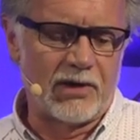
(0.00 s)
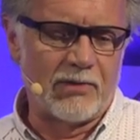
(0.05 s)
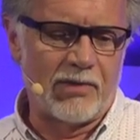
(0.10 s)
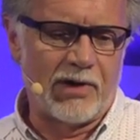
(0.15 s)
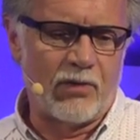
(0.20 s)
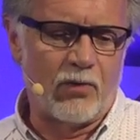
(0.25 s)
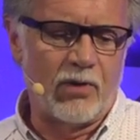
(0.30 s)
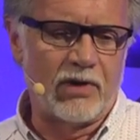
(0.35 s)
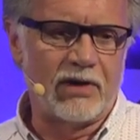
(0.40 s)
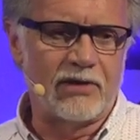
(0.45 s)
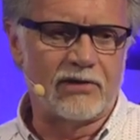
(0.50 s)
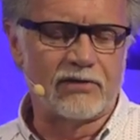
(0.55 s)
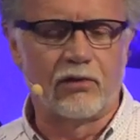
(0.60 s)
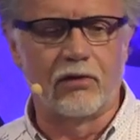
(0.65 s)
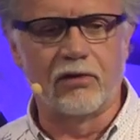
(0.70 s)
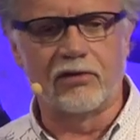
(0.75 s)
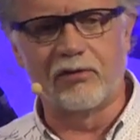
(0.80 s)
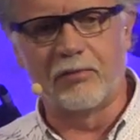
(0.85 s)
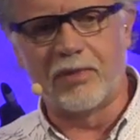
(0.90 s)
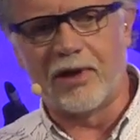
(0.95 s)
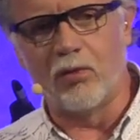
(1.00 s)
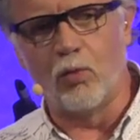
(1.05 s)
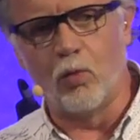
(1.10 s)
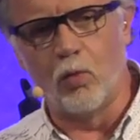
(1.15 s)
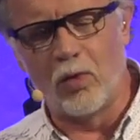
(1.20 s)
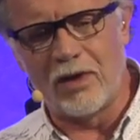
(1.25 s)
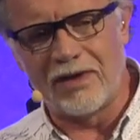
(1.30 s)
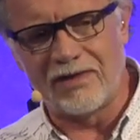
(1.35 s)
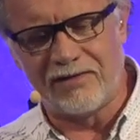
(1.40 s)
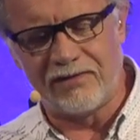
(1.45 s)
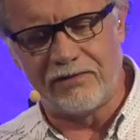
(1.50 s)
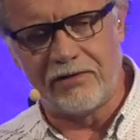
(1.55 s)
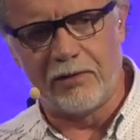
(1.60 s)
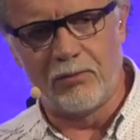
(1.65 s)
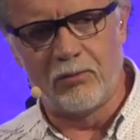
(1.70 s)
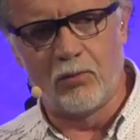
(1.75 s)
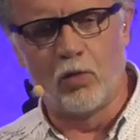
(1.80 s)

about when it talks about wisdom.